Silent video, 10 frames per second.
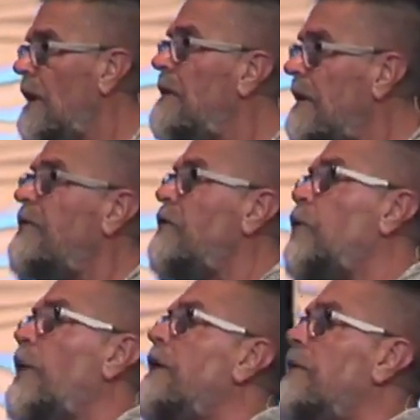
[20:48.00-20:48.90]
and this
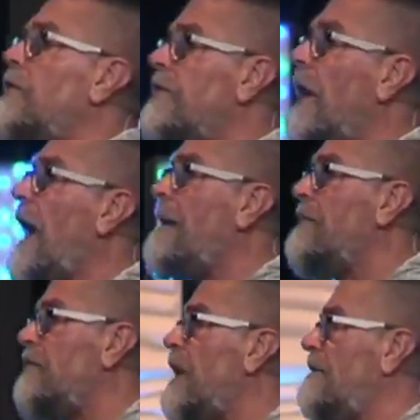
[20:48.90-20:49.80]
is one of those
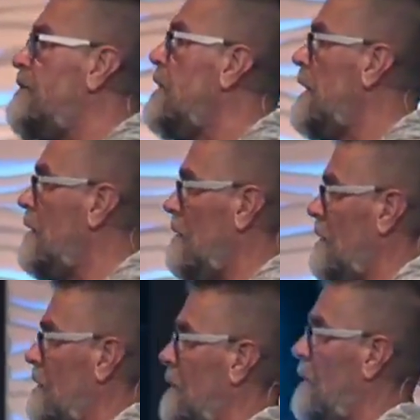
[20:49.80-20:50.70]
times, my friend,
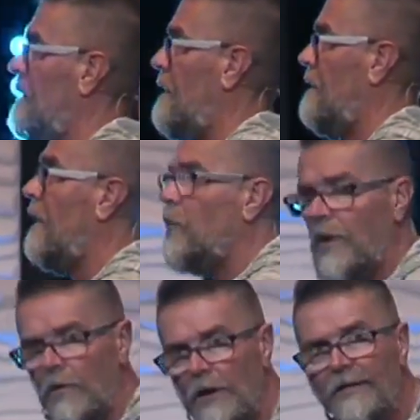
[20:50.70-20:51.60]
that
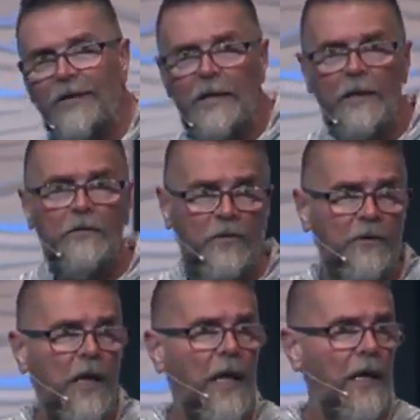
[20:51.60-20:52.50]
we are living in
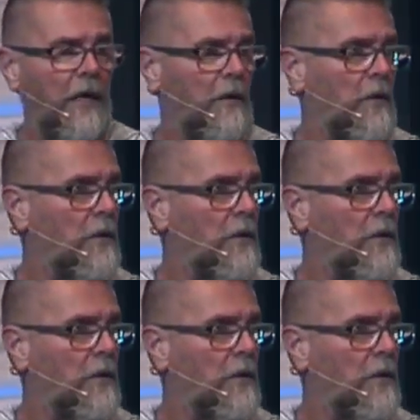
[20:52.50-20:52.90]
today.